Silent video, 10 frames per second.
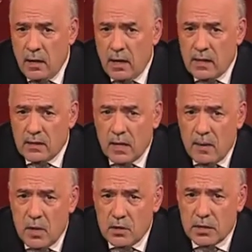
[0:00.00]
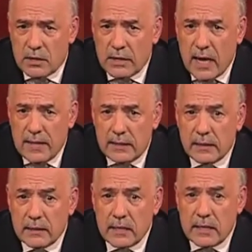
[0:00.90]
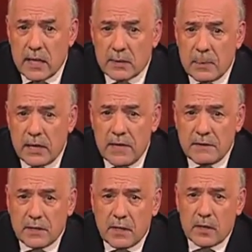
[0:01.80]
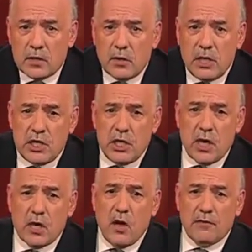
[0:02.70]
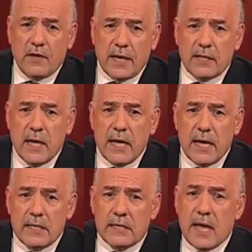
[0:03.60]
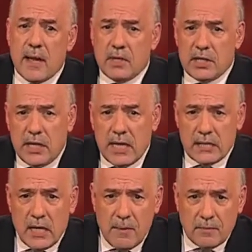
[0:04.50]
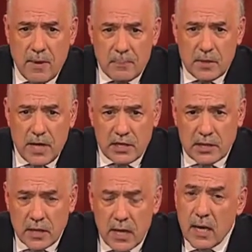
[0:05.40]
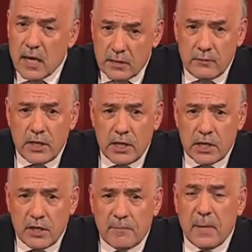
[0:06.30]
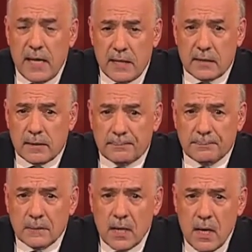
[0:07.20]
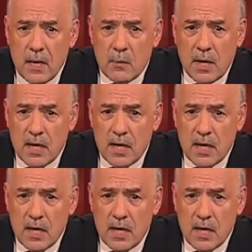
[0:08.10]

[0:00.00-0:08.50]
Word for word: Hence our motion tonight, this House believes that the Sunni-Shia conflict is damaging Islam's reputation as a religion of peace. Well, our